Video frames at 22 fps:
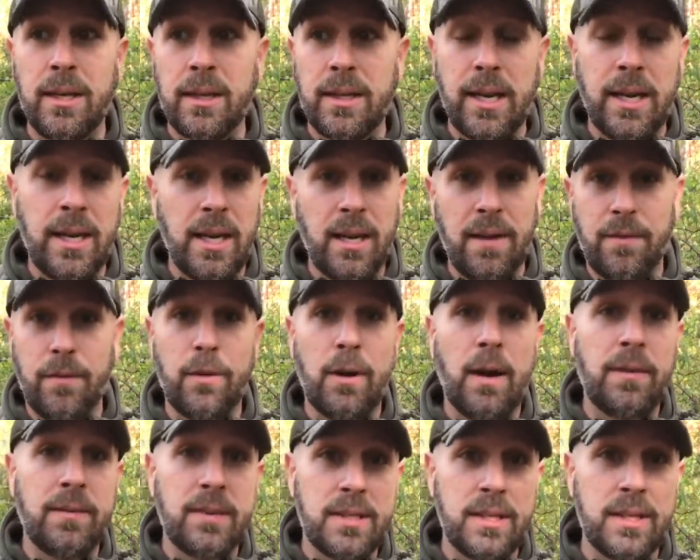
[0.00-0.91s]
than if you're
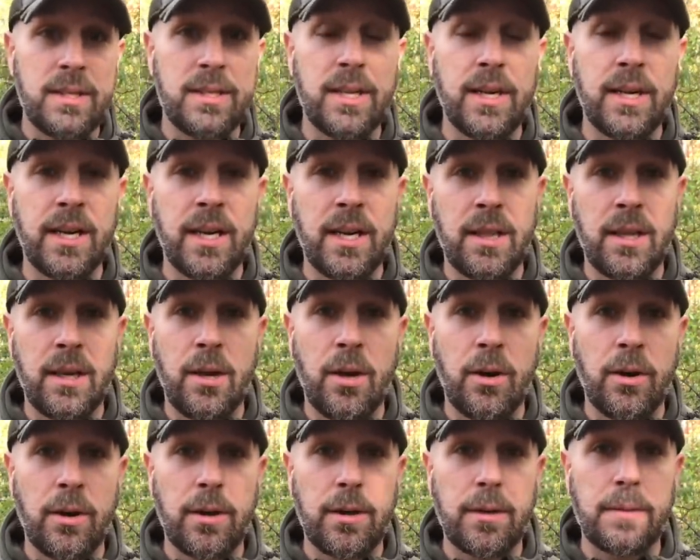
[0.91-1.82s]
obviously sitting in the
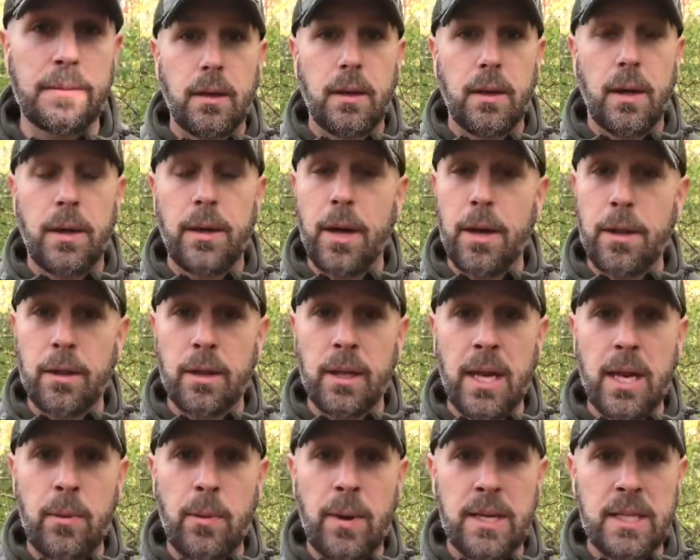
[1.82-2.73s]
dark. Another
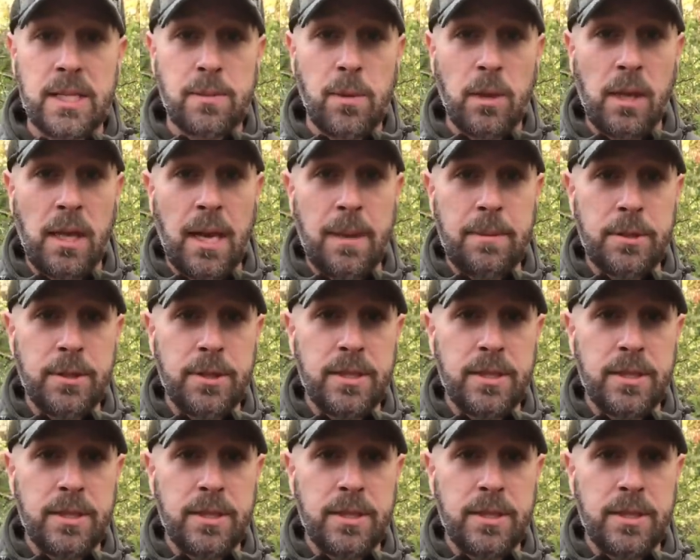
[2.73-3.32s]
lightweight small option